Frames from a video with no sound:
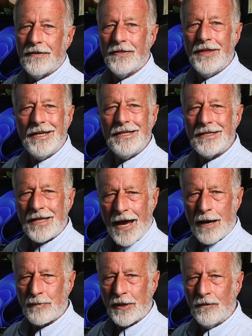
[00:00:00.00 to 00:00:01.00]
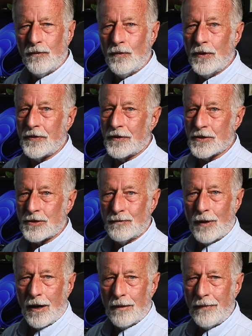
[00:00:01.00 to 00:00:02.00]
then tap it with the
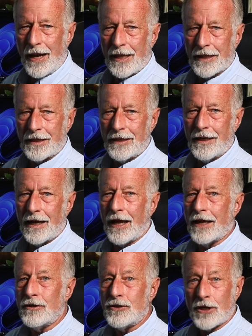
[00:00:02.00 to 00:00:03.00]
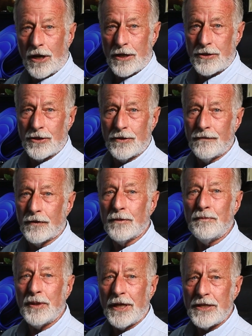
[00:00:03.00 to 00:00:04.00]
small mallet and charge you for the
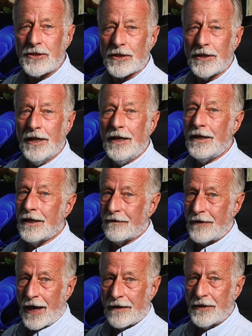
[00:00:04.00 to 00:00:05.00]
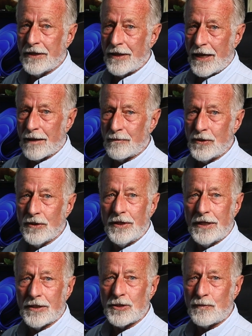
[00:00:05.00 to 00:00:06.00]
pleasure of having them do
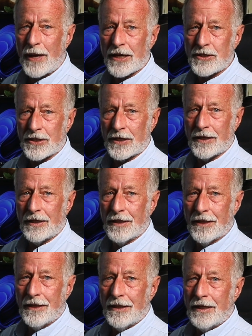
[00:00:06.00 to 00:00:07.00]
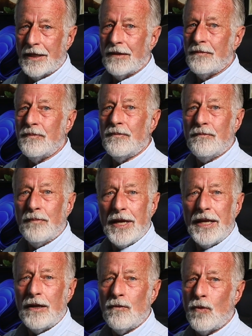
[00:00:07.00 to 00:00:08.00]
the inspection.
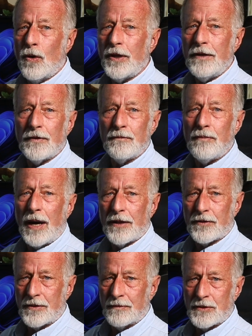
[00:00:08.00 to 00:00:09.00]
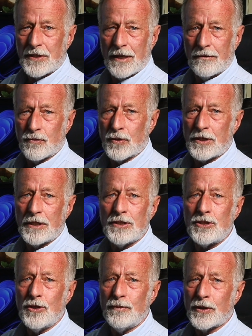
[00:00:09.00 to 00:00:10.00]
Many won't even bother themselves with
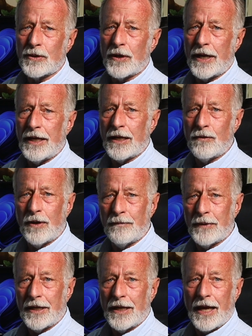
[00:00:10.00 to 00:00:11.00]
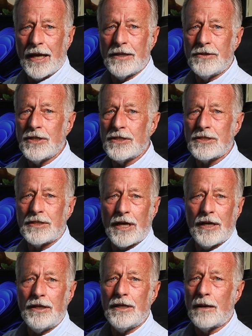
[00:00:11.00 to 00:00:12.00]
consumer-grade equipment and just
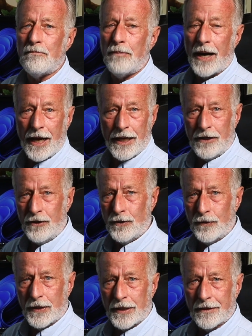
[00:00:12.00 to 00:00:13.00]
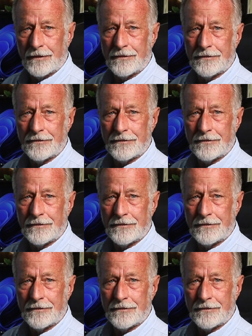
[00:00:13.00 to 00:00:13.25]
tell you to buy a new one.